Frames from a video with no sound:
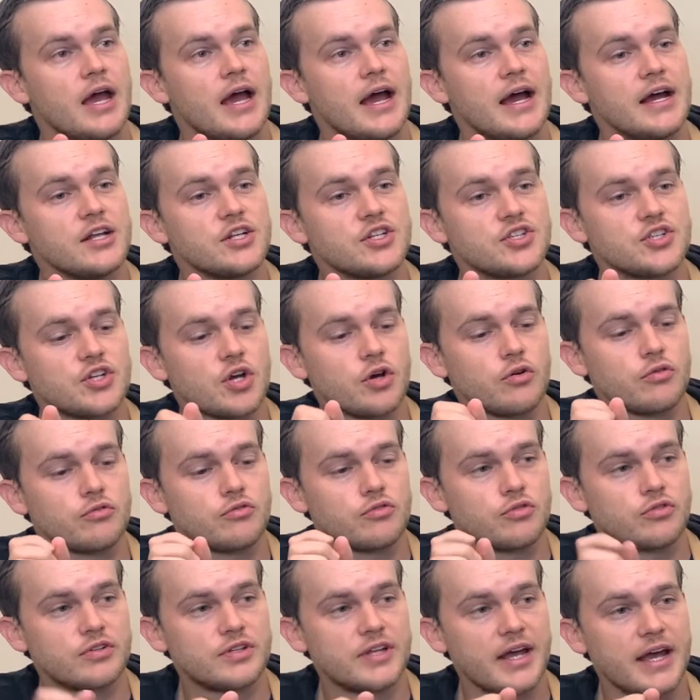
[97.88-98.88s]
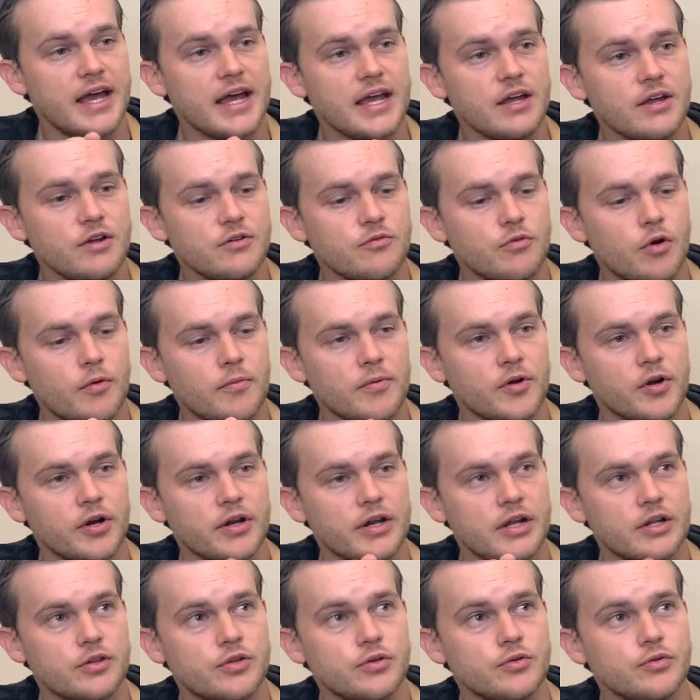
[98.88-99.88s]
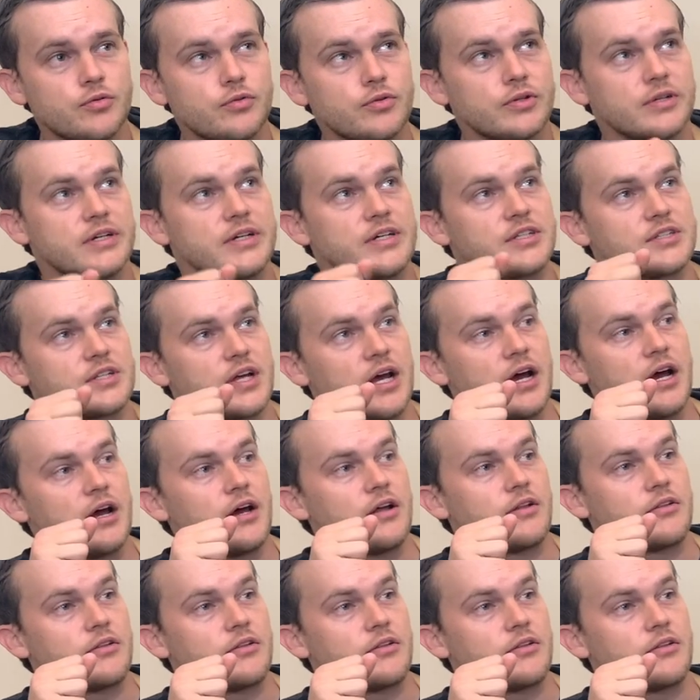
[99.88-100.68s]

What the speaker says: And so today what we're going to do is